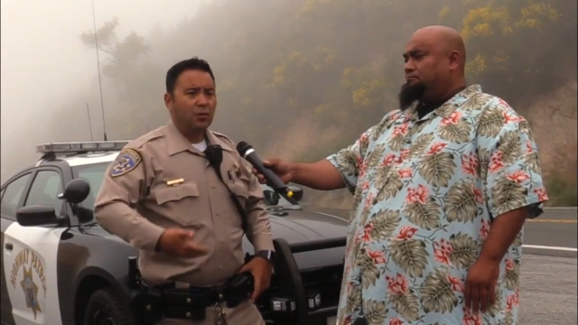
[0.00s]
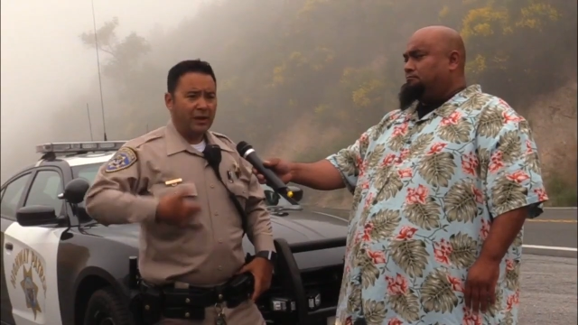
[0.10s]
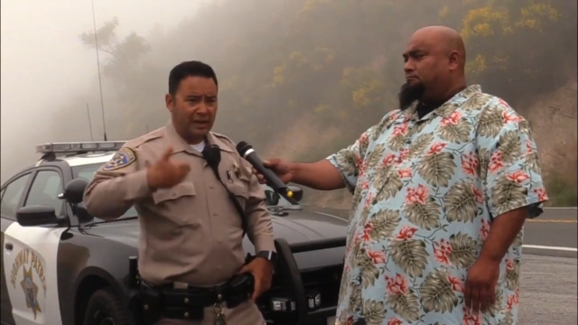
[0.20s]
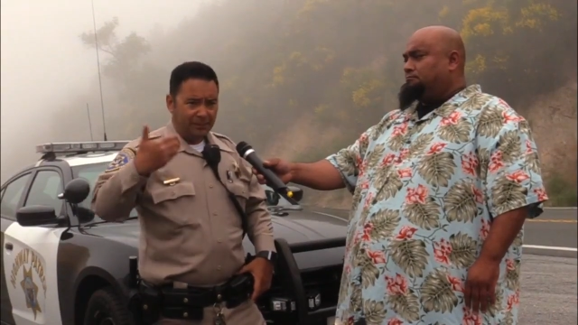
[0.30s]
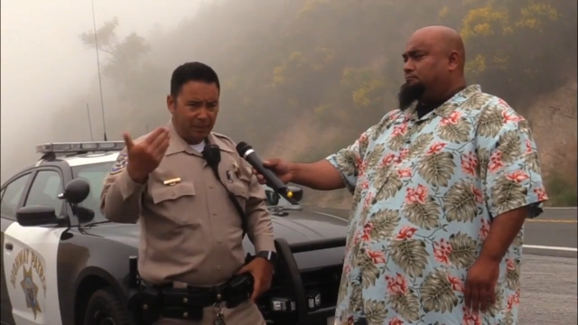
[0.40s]
Speaker 1: we
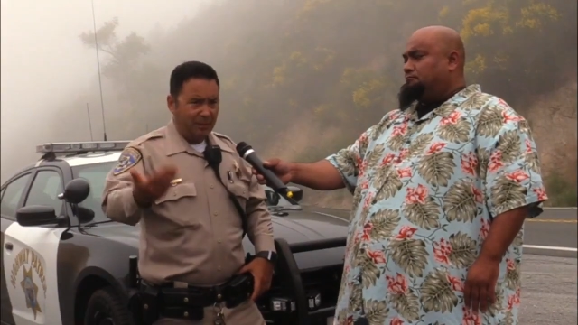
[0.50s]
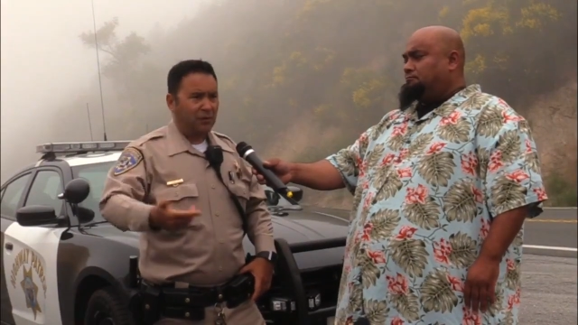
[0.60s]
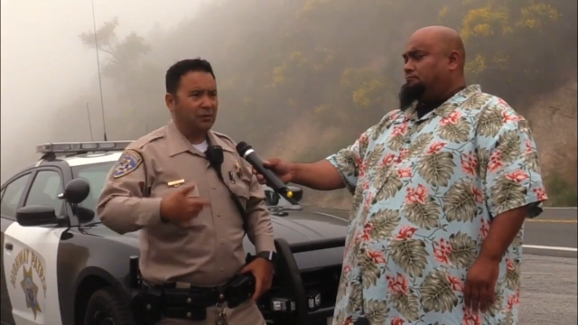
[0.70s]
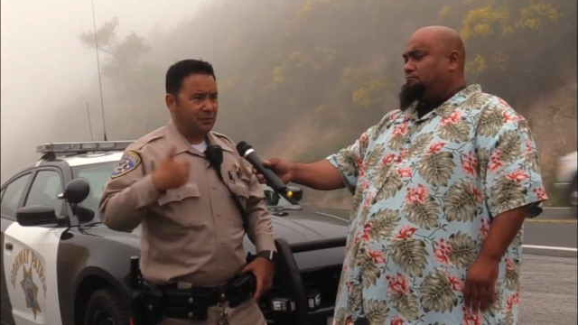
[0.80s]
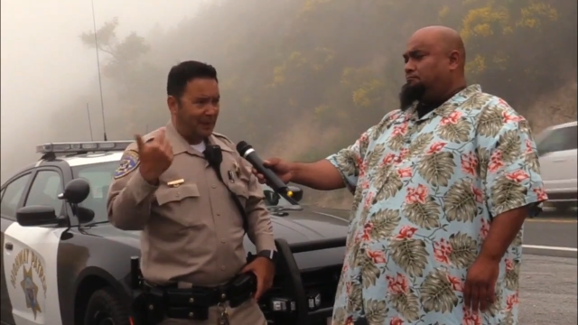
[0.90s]
get
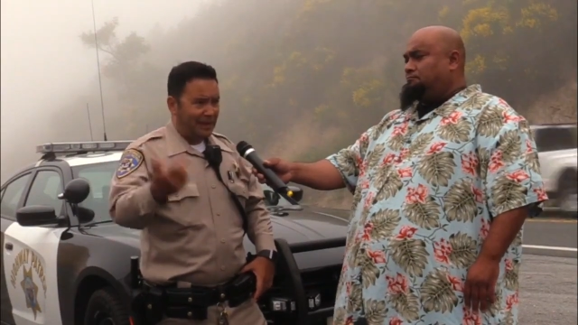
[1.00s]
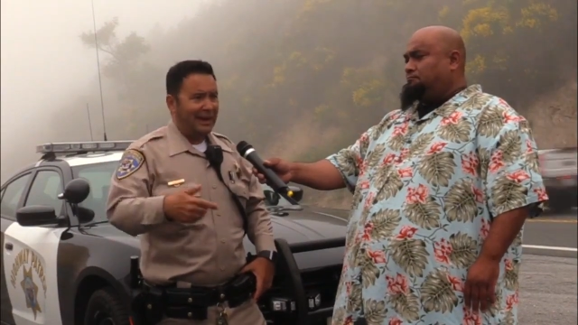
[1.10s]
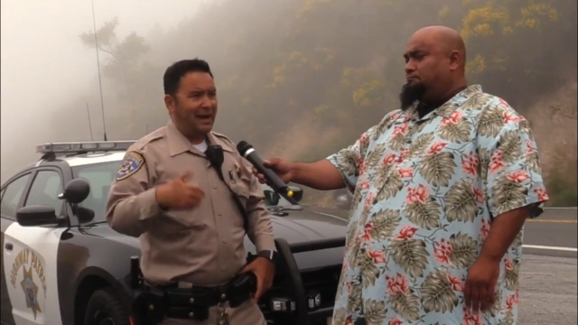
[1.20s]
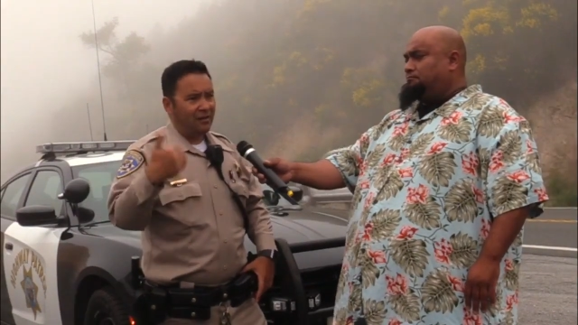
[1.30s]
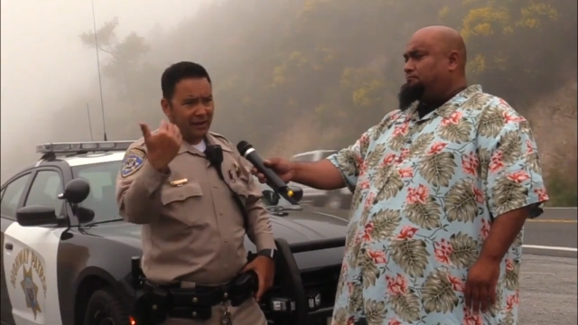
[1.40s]
people spinning
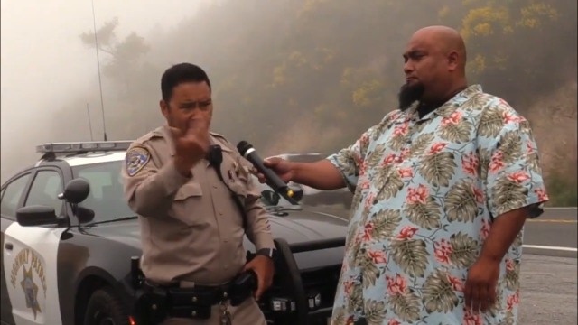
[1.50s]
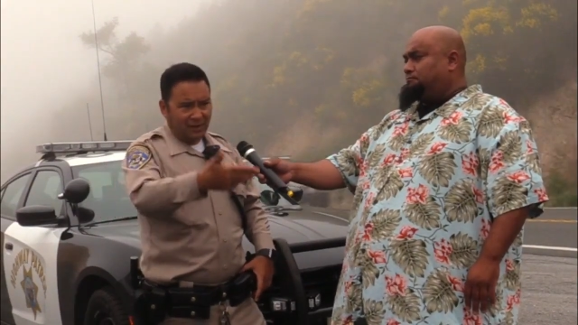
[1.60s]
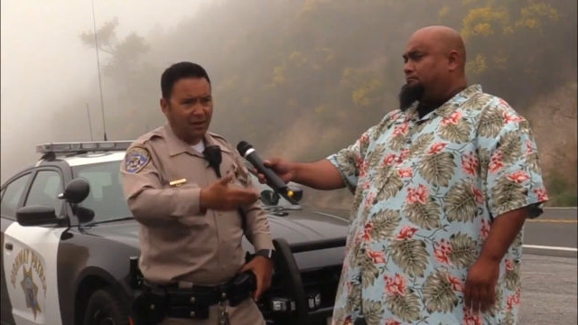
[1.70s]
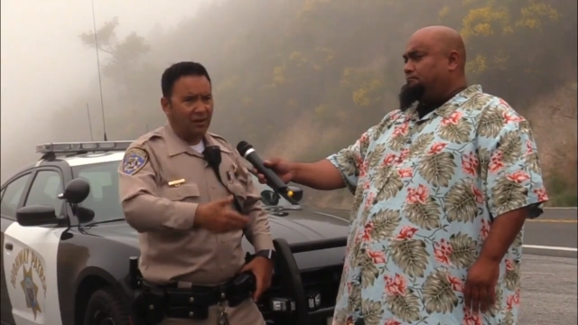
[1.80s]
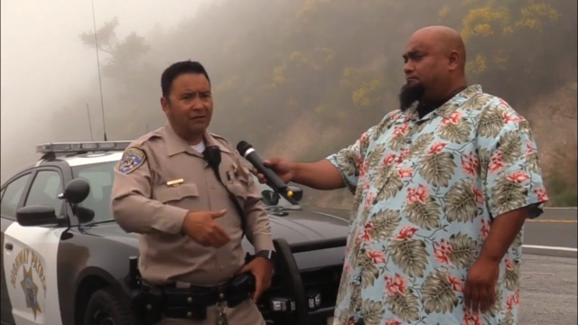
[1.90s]
out, hitting
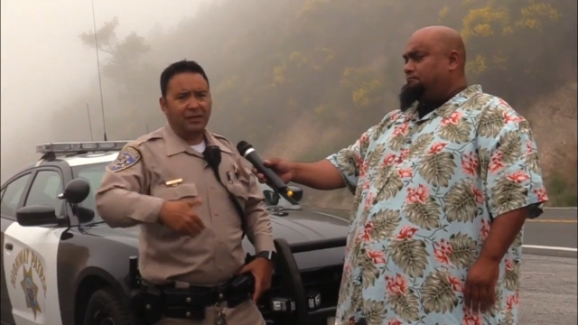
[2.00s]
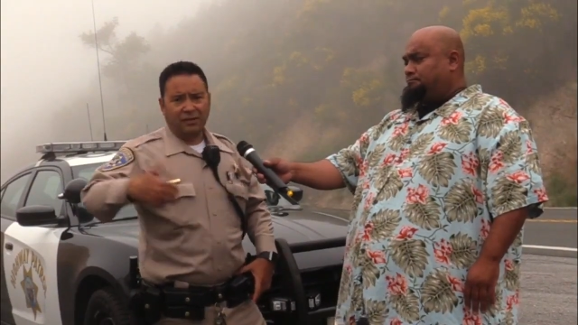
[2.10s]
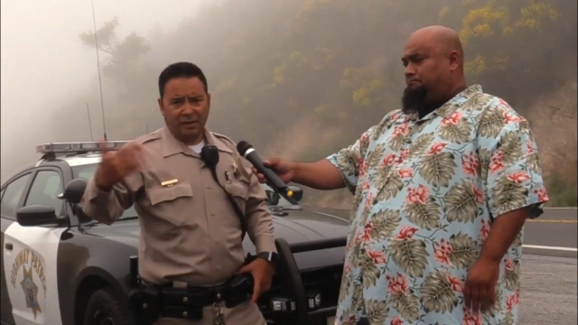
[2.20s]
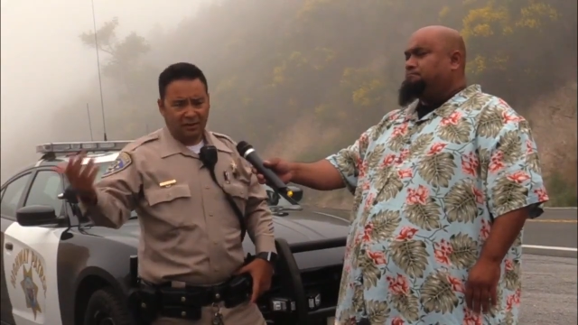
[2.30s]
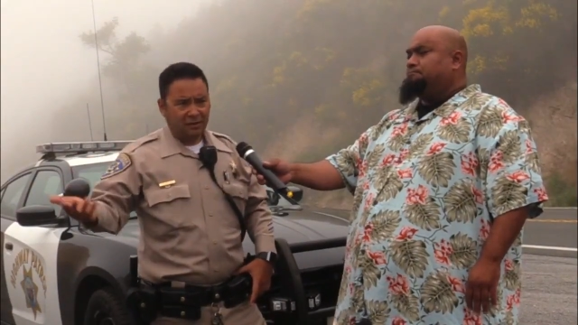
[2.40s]
the guardrail,
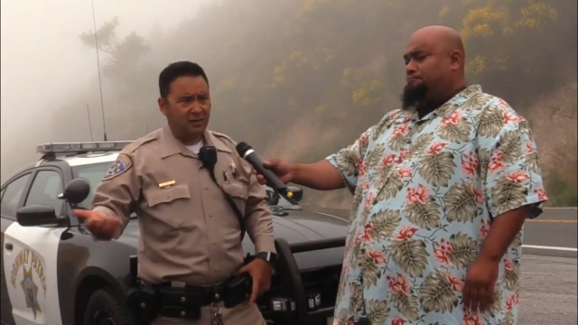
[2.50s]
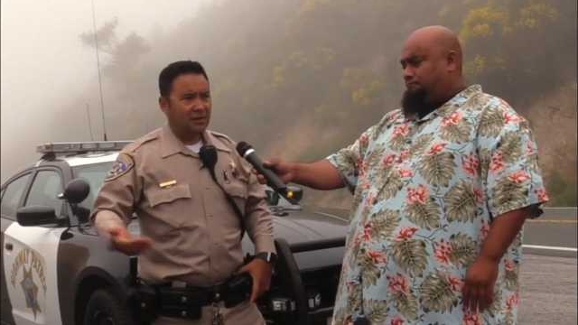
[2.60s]
hitting, the,